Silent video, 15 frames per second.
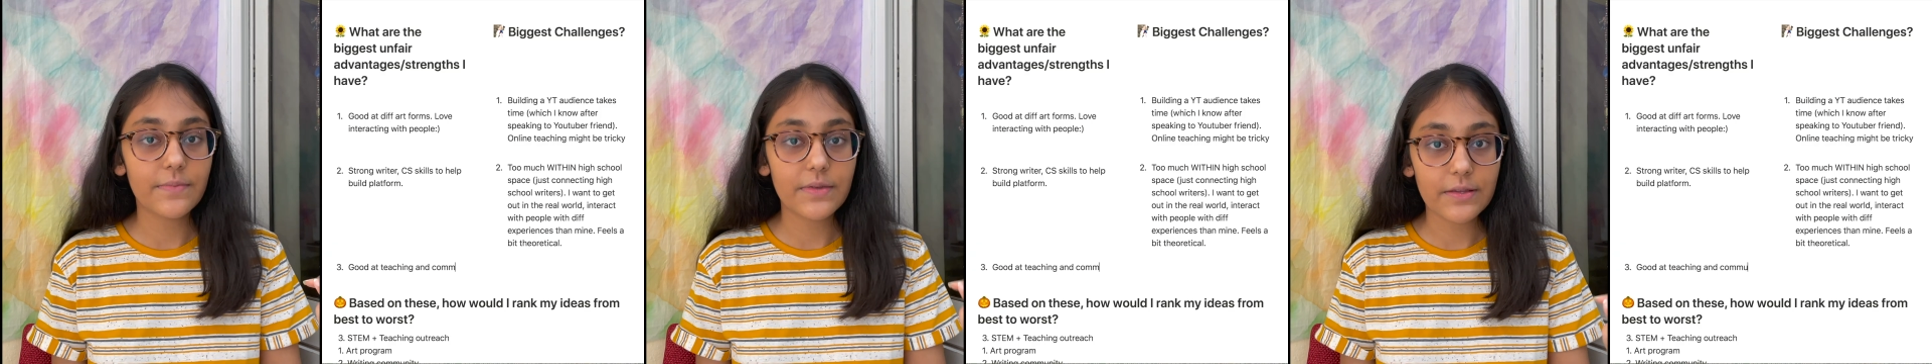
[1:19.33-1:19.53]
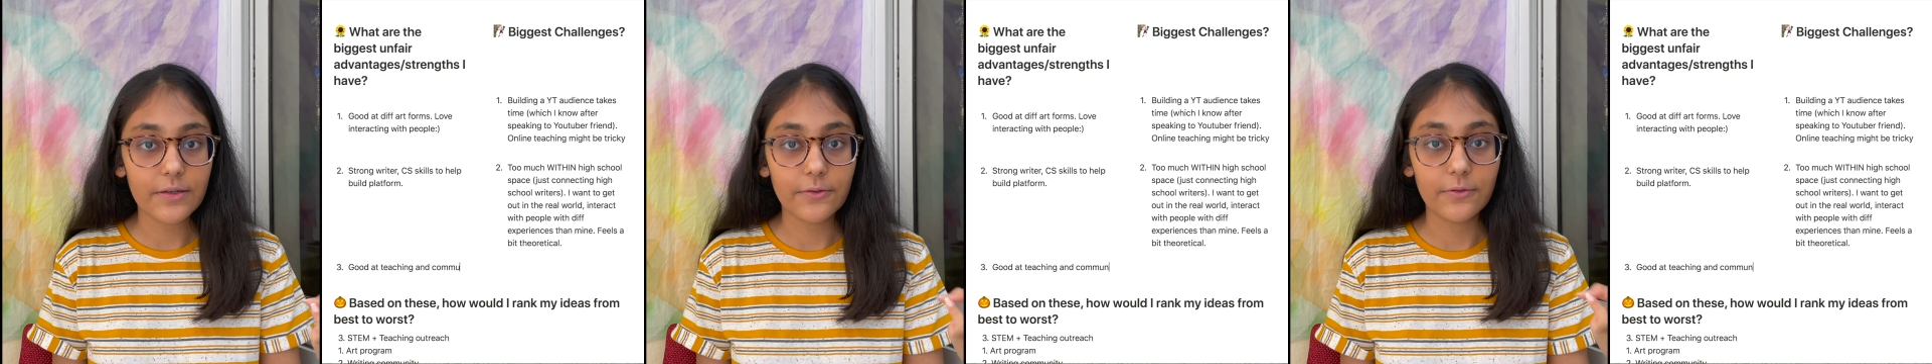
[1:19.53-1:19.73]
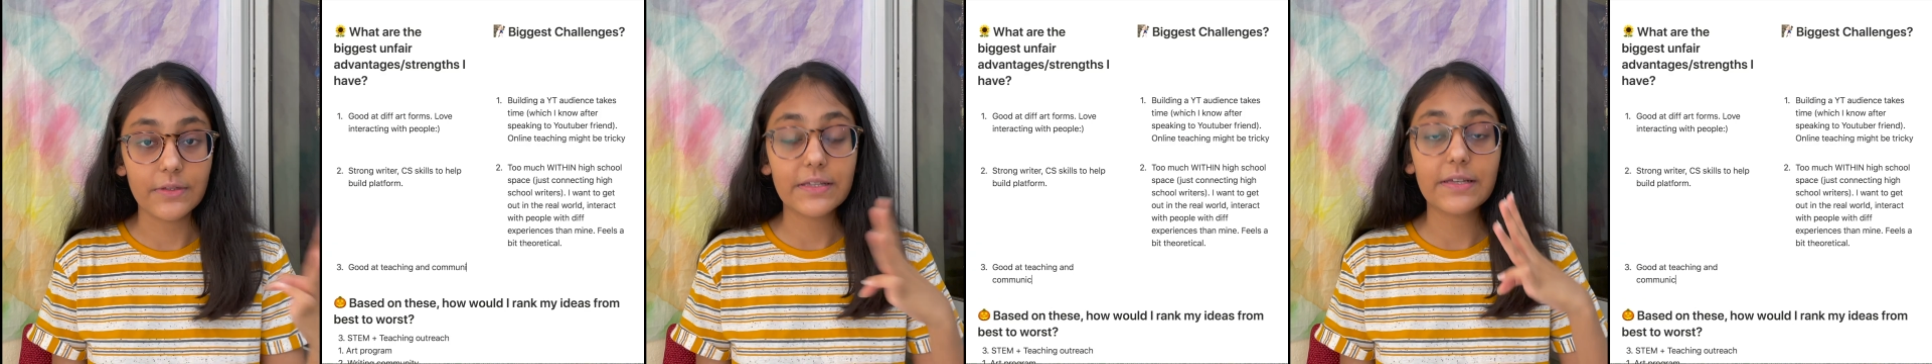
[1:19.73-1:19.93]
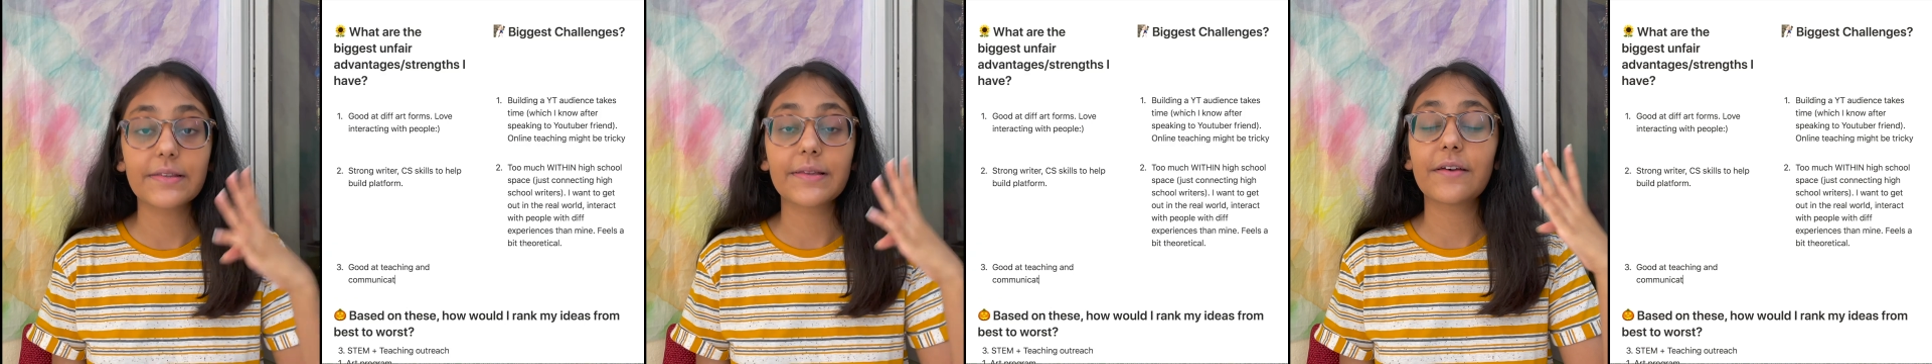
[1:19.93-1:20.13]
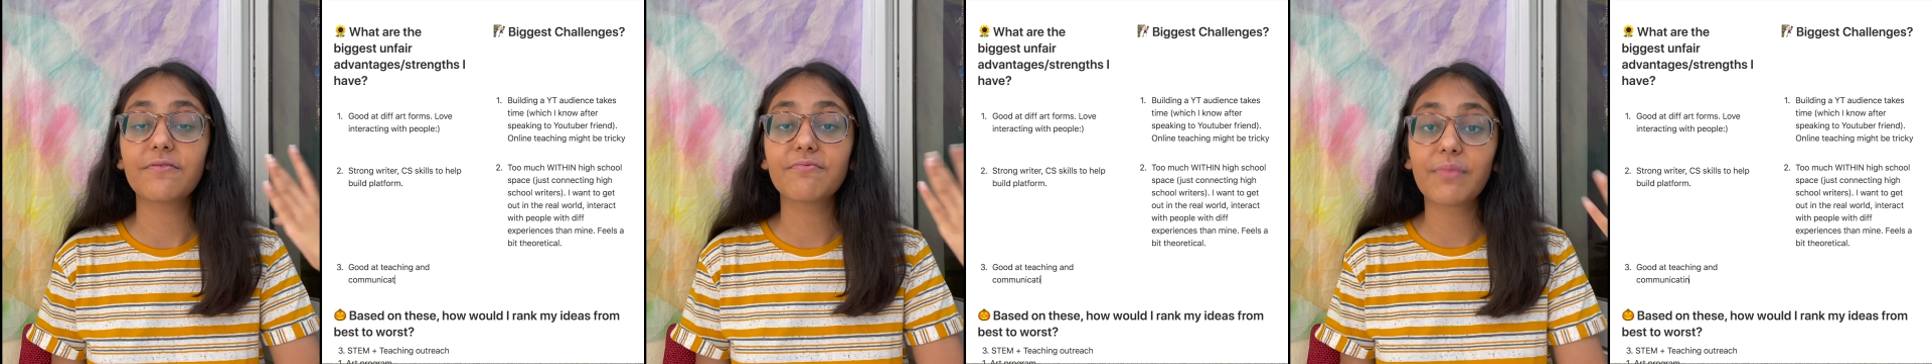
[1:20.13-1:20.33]
schools because
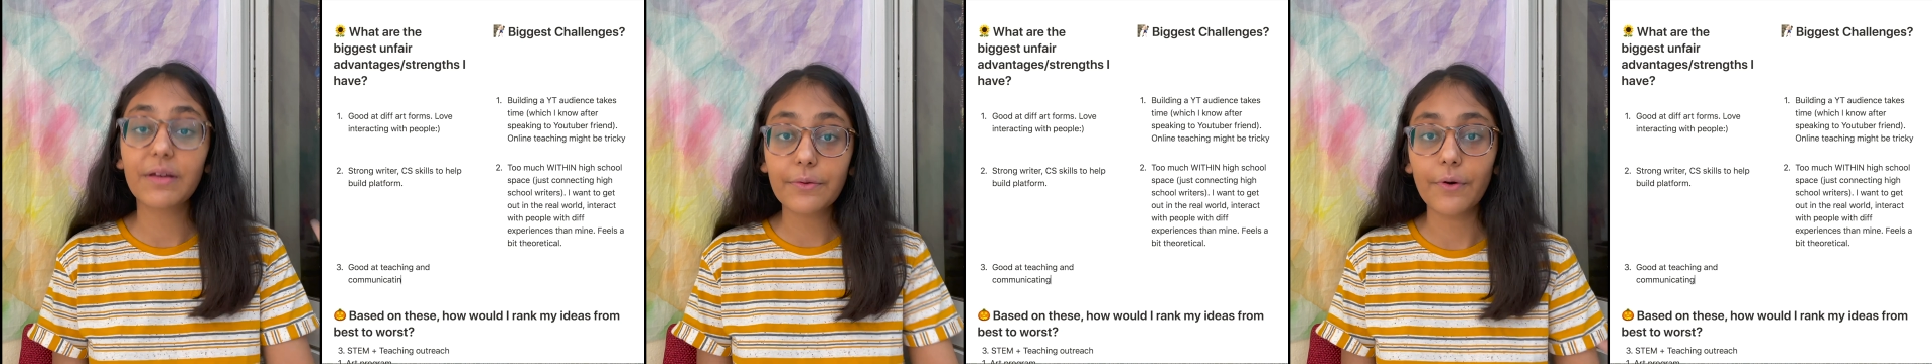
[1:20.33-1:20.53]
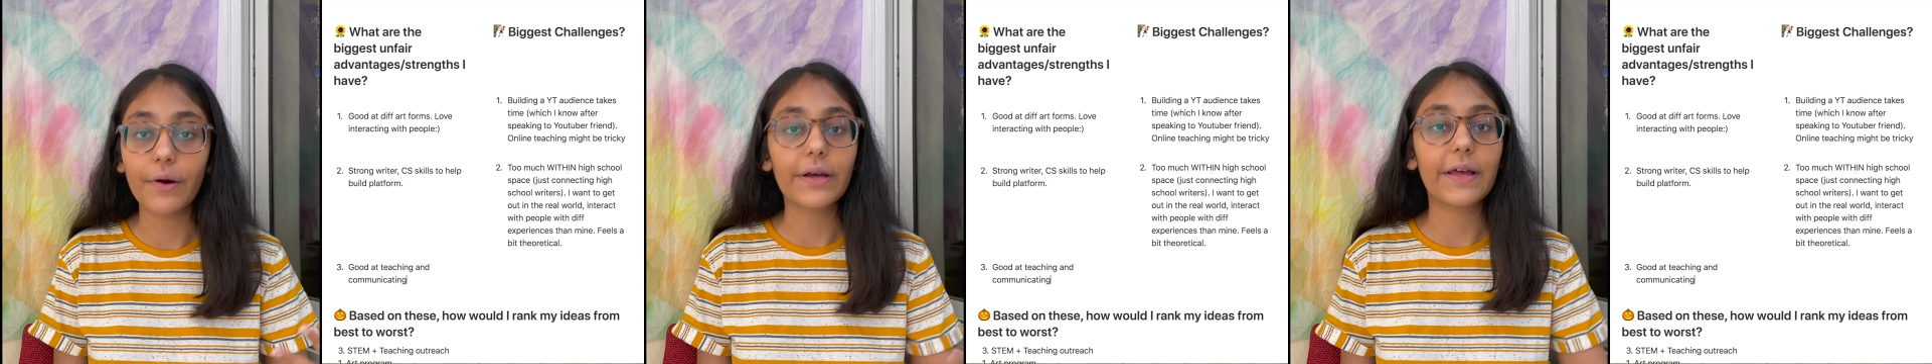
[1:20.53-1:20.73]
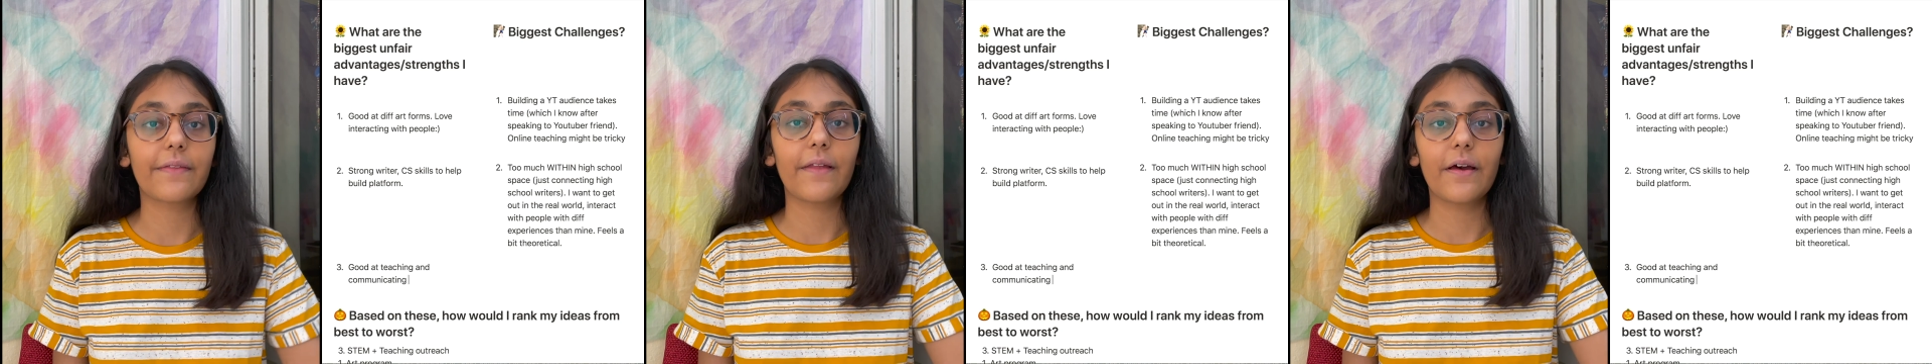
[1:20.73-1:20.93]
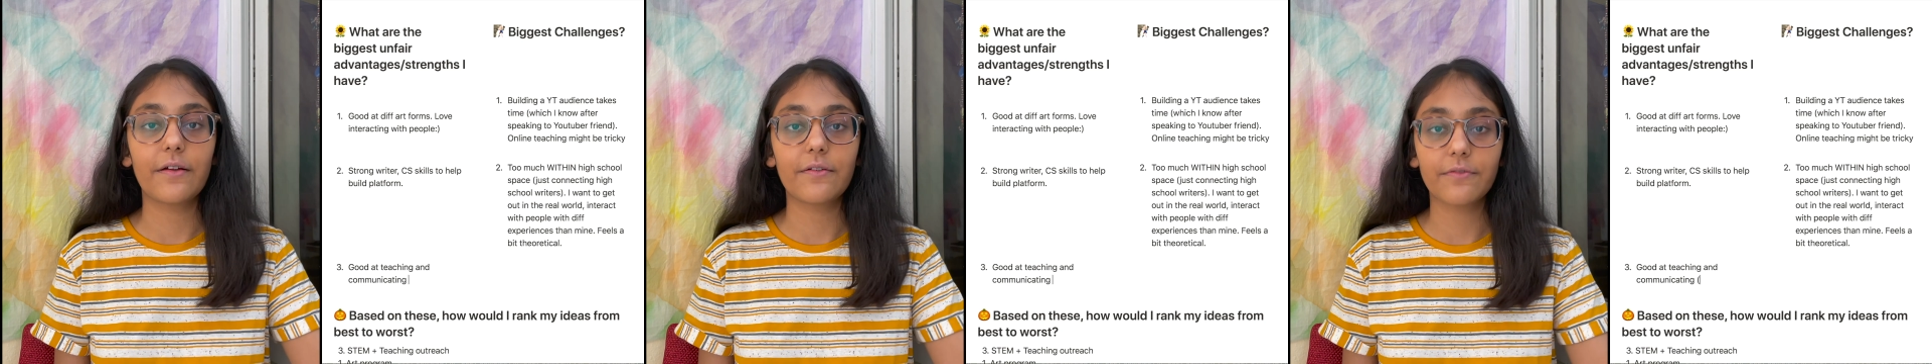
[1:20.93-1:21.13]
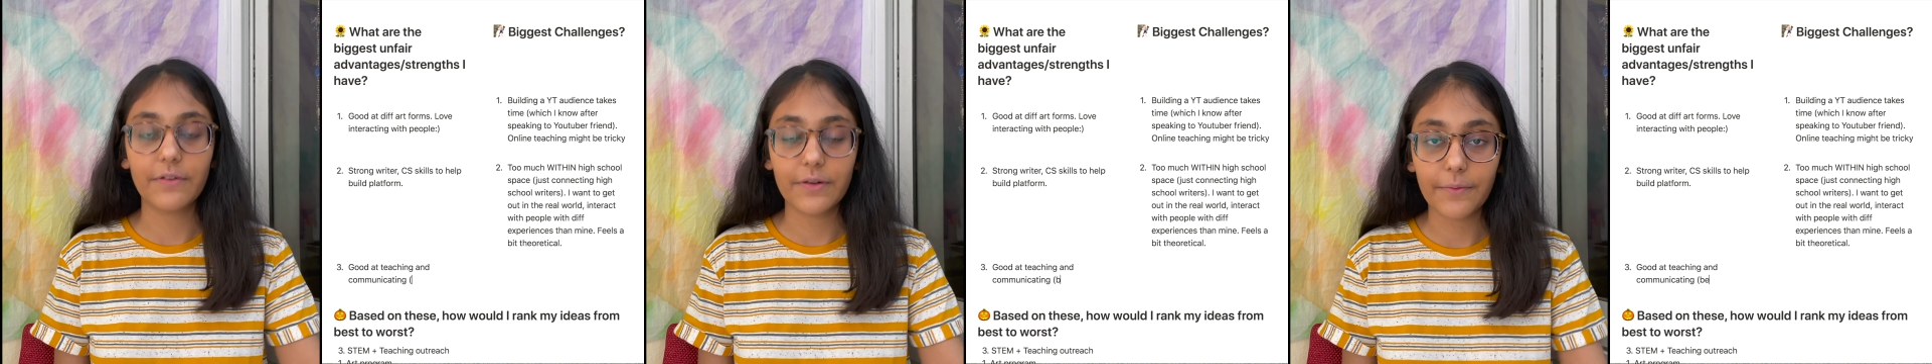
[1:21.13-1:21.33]
I've been working there
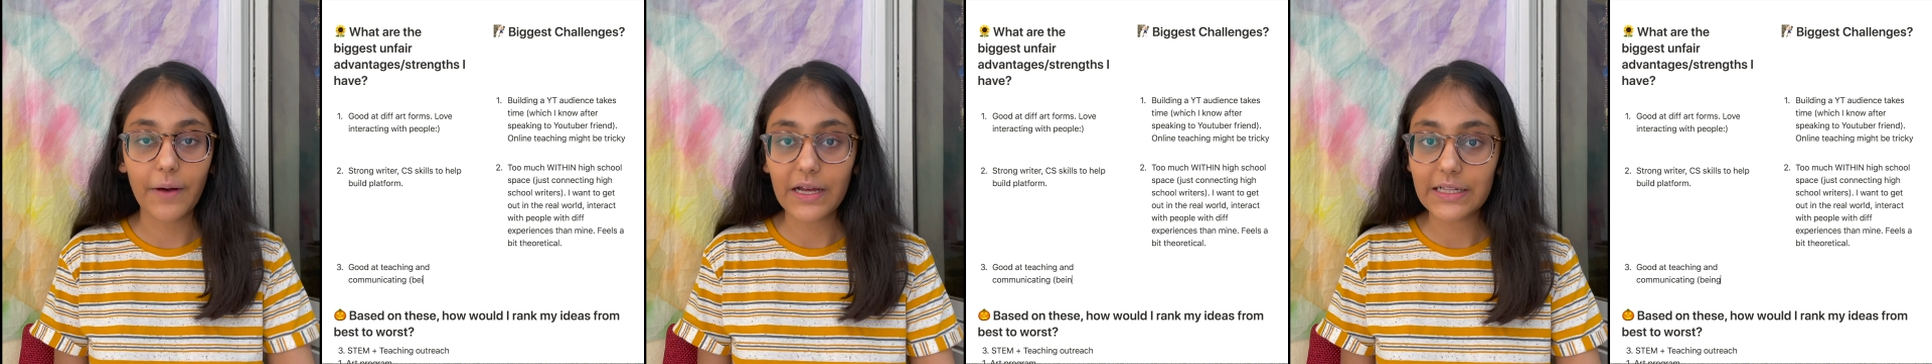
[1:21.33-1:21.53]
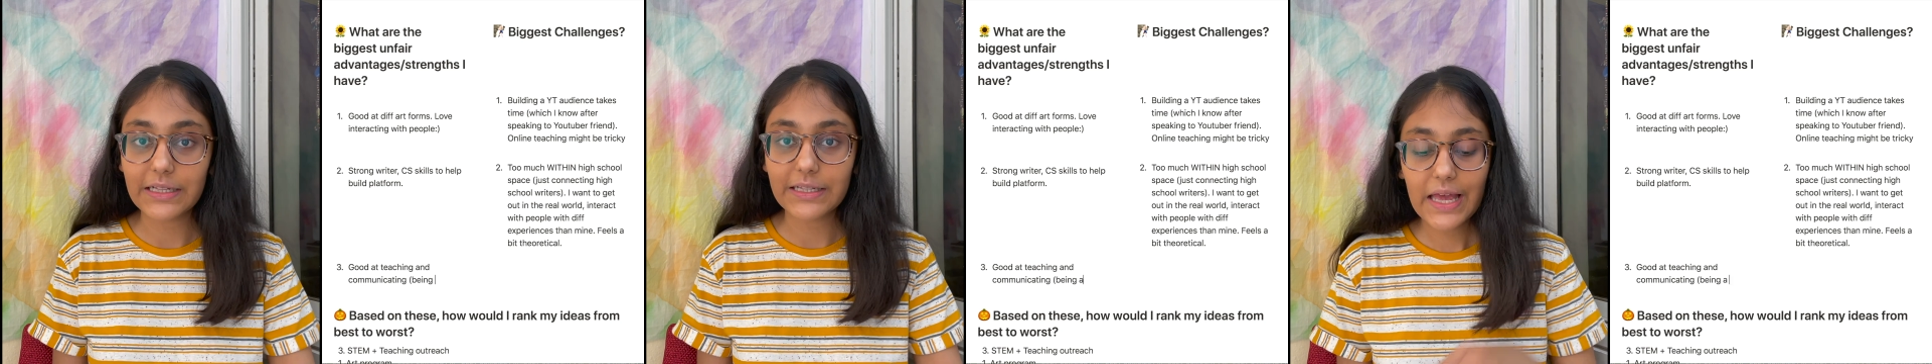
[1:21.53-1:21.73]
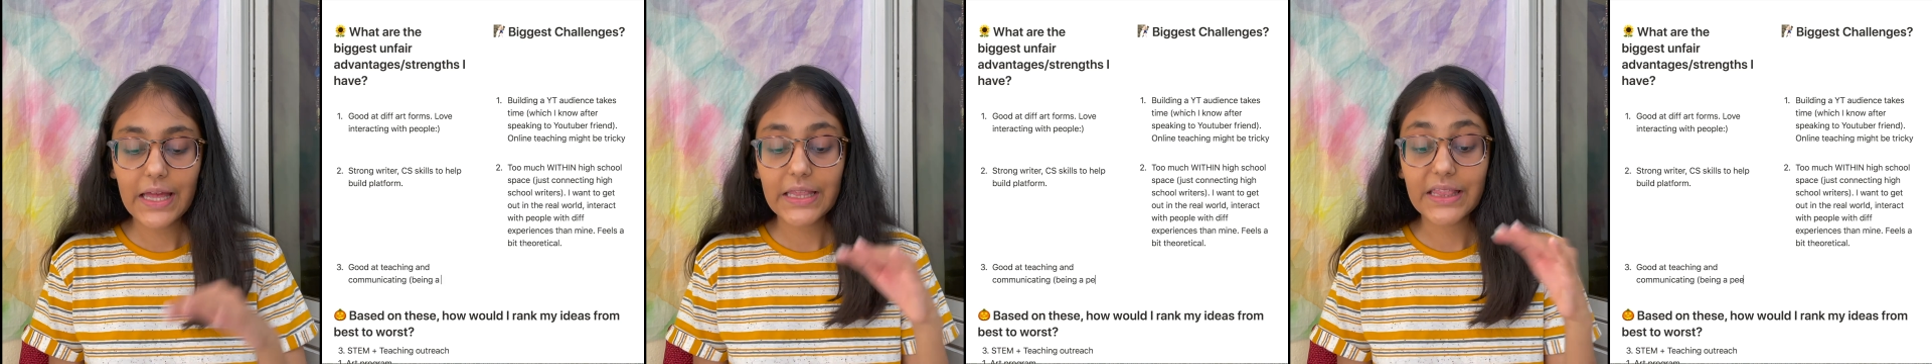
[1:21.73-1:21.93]
for a while.